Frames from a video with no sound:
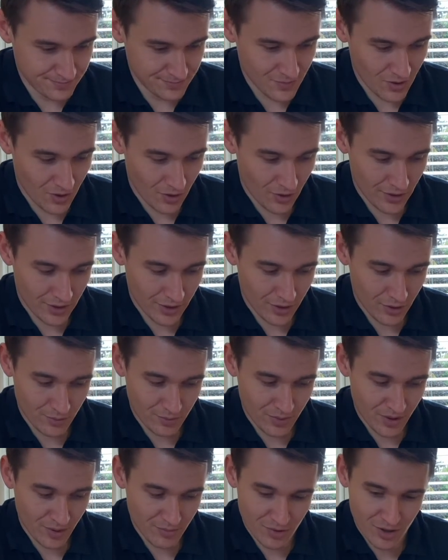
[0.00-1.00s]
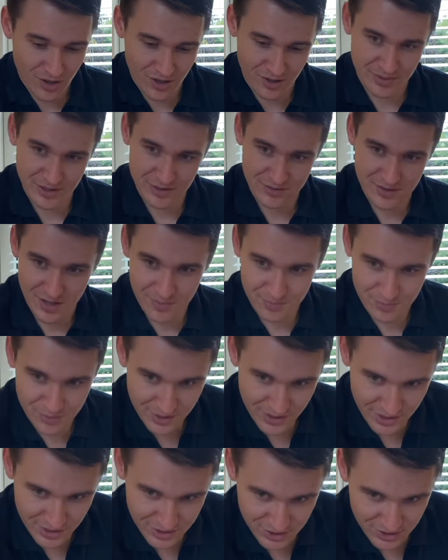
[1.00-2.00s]
I hope I'm wrong about that
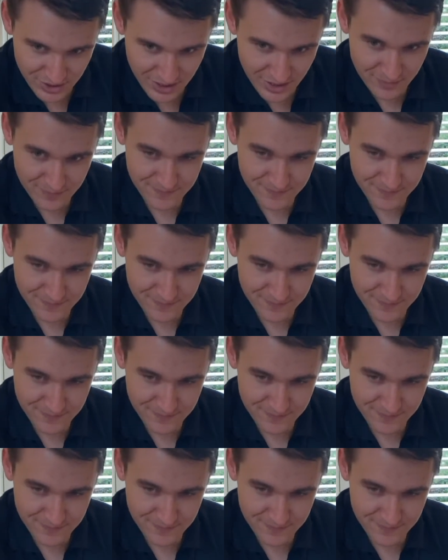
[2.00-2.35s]
prediction now.